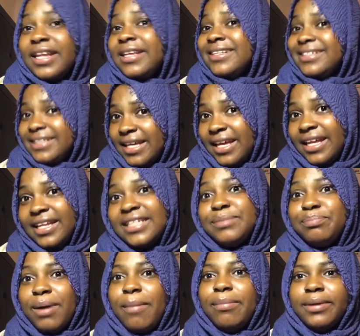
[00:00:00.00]
they said, is
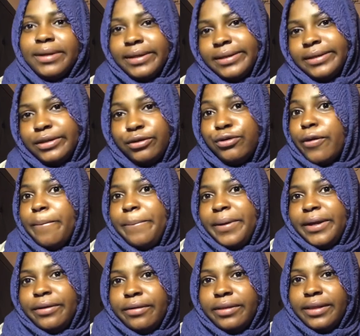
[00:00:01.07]
public. You don't
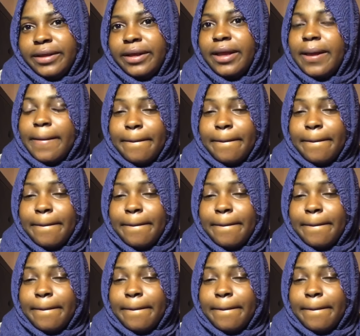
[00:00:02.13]
pay nothing.